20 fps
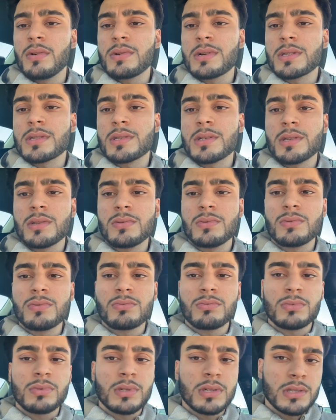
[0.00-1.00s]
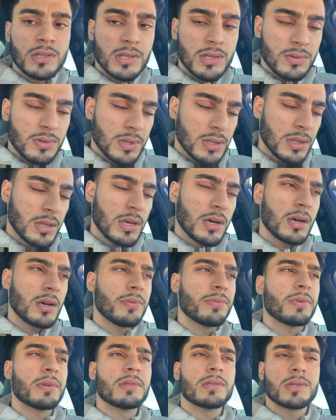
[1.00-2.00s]
Continue to
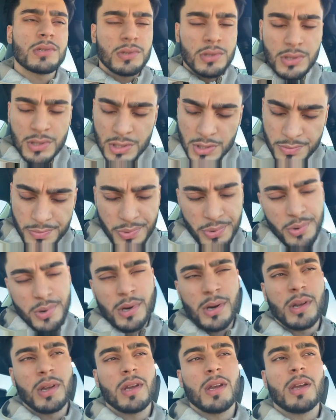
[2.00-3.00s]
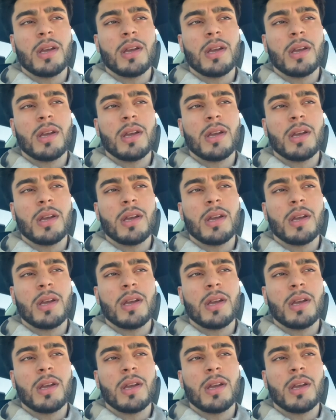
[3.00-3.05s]
love, continue to support,